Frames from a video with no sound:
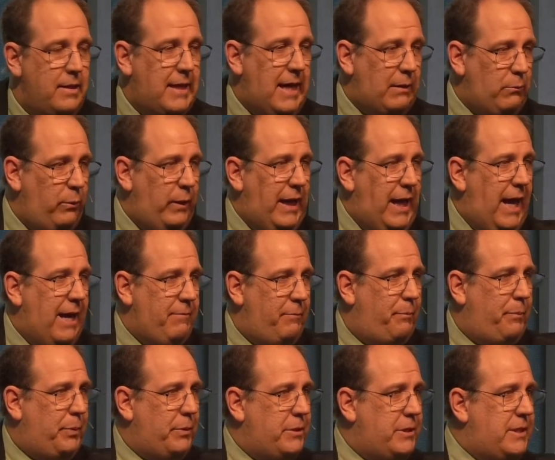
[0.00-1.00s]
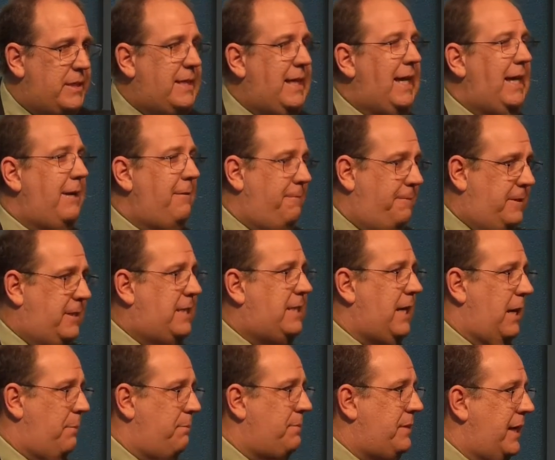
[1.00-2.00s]
that we have perceived
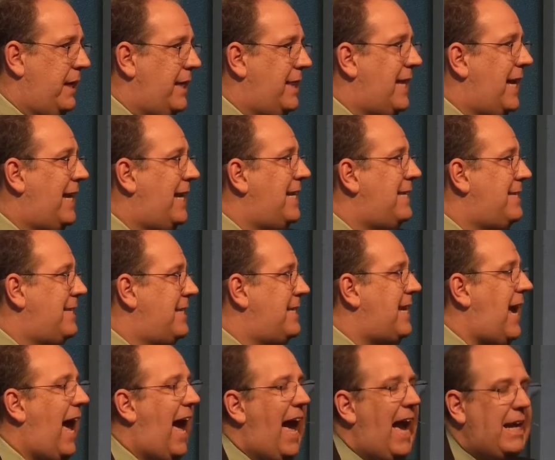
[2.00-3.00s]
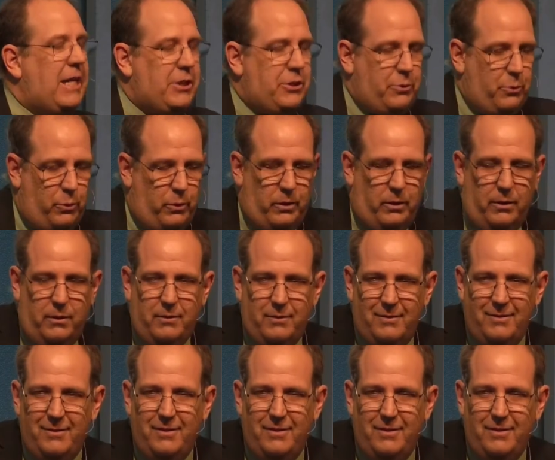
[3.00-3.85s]
something that isn't actual